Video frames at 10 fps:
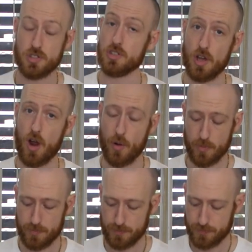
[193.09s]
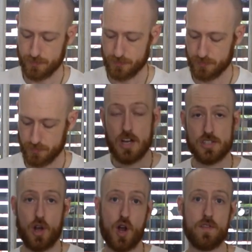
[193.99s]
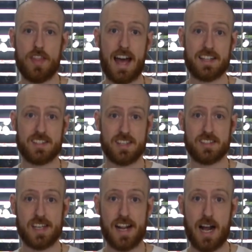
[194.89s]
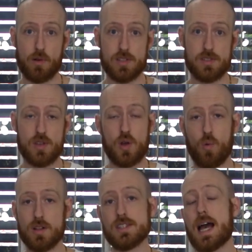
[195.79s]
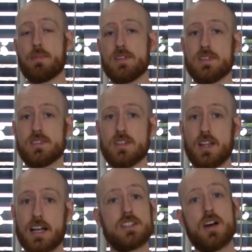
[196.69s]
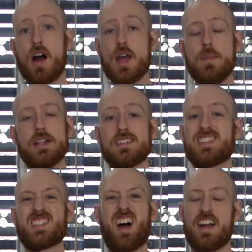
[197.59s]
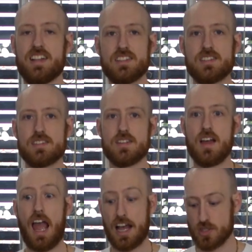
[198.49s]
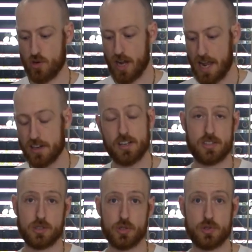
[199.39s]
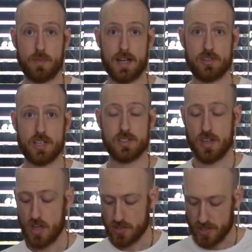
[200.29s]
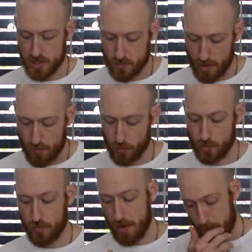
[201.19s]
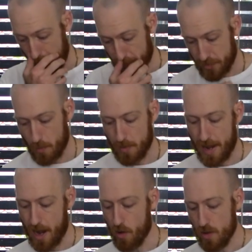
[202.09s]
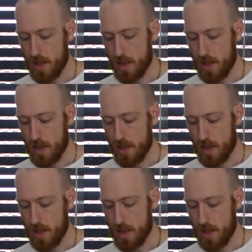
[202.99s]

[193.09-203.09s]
to go. So over that 16 hours, what's happened is that like time and science has created us a gluten matrix. So this is very full and very puffed up now,